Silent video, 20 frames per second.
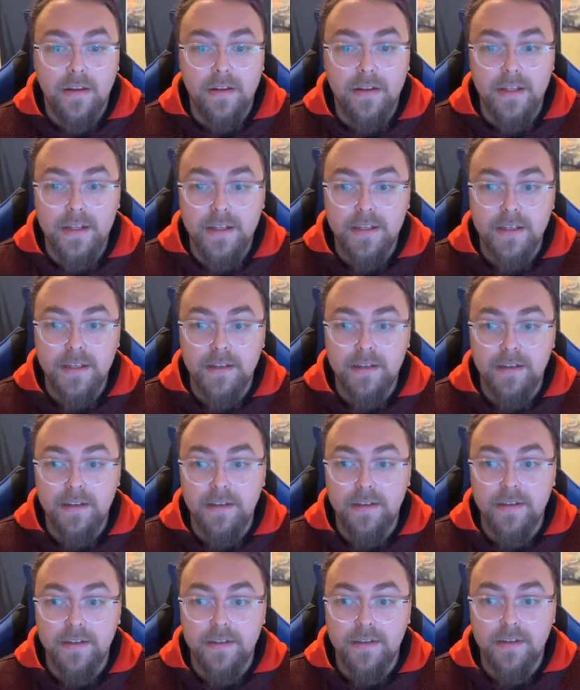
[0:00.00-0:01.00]
this
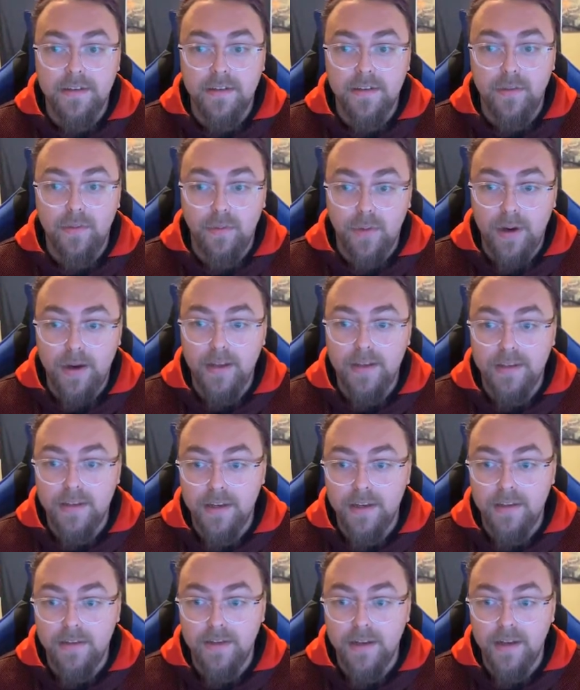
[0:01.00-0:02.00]
is what it
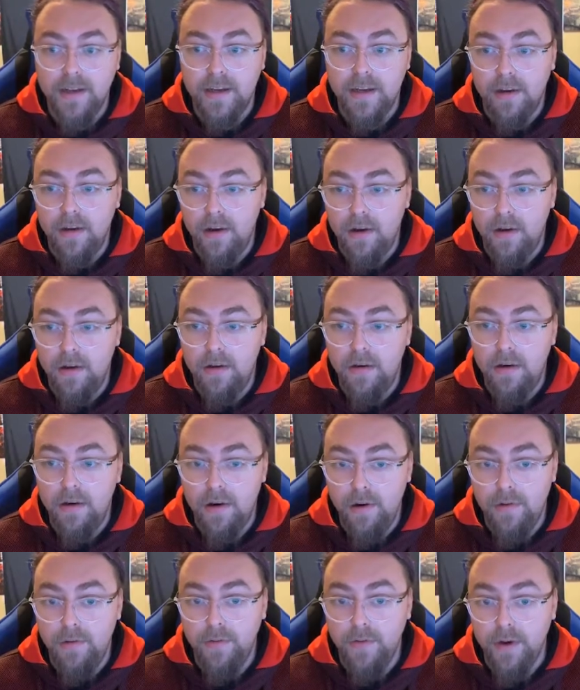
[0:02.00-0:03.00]
sounds like
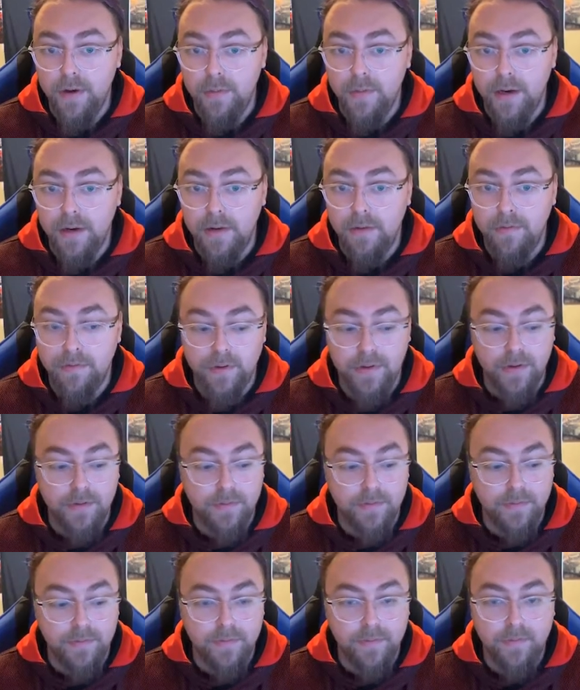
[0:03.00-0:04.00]
over your
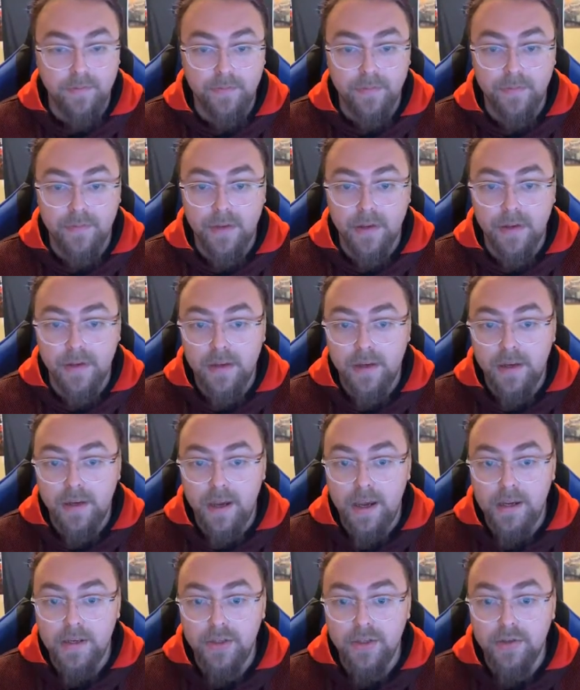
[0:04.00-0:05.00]
microphone.
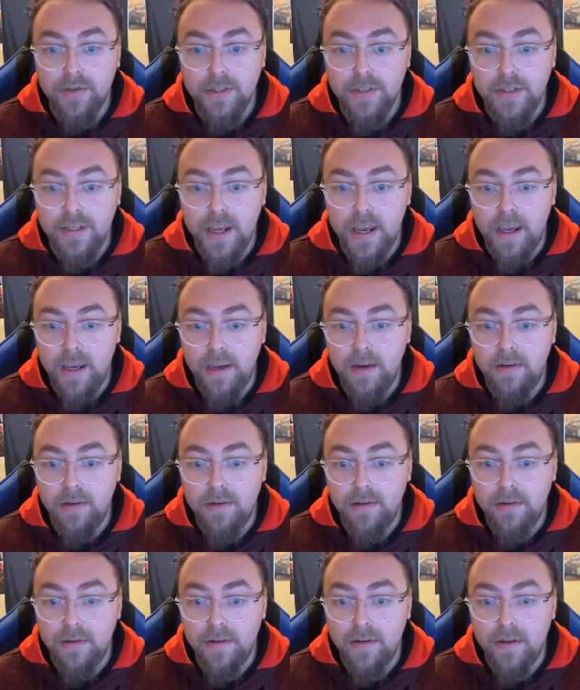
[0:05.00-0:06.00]
As you can
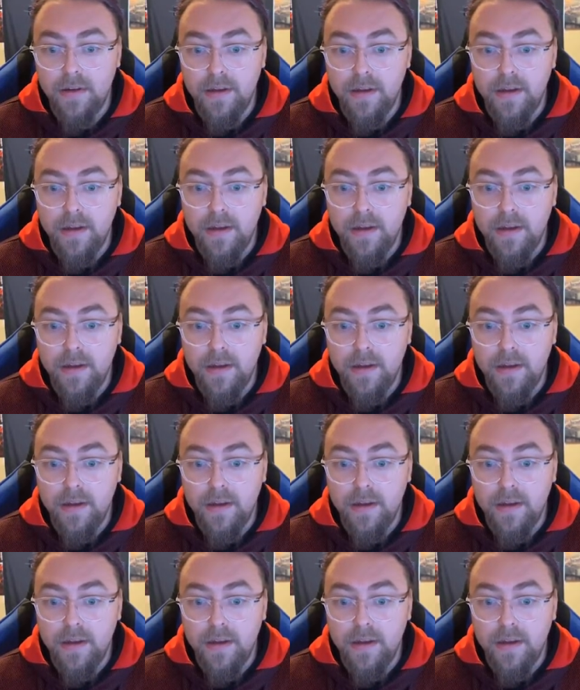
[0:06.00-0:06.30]
tell,